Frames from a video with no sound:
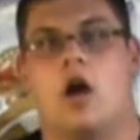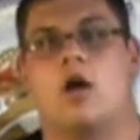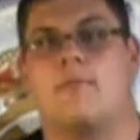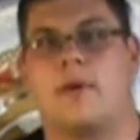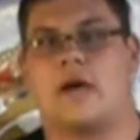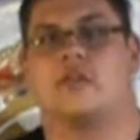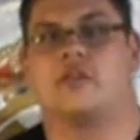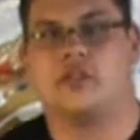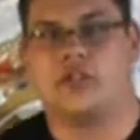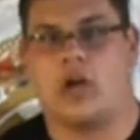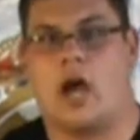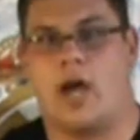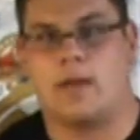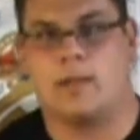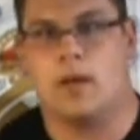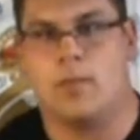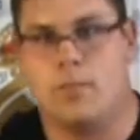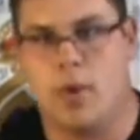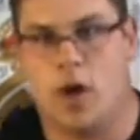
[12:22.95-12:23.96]
about
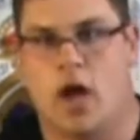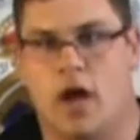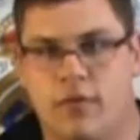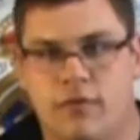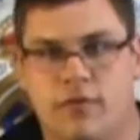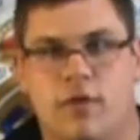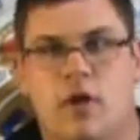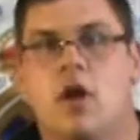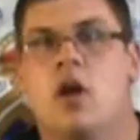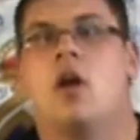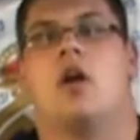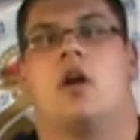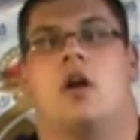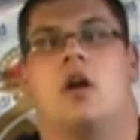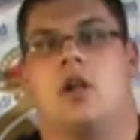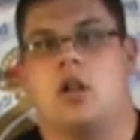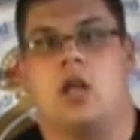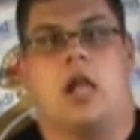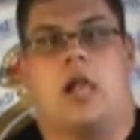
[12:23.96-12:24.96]
Shia LaBeouf
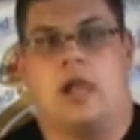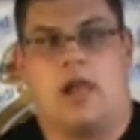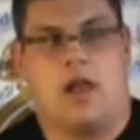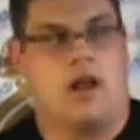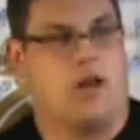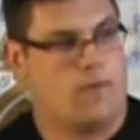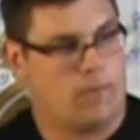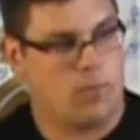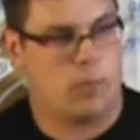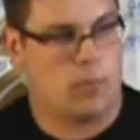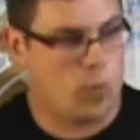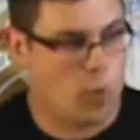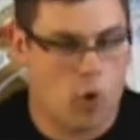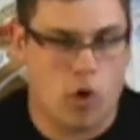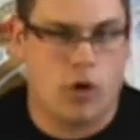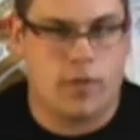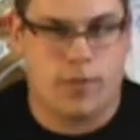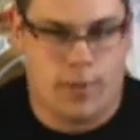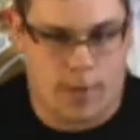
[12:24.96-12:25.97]

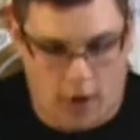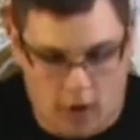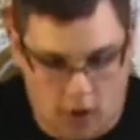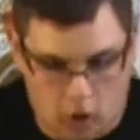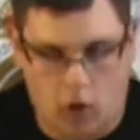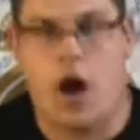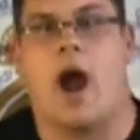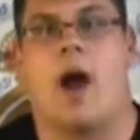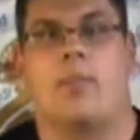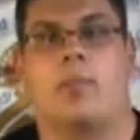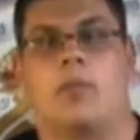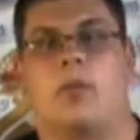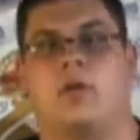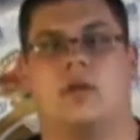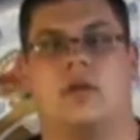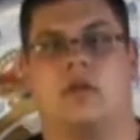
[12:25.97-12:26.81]
worth a crap.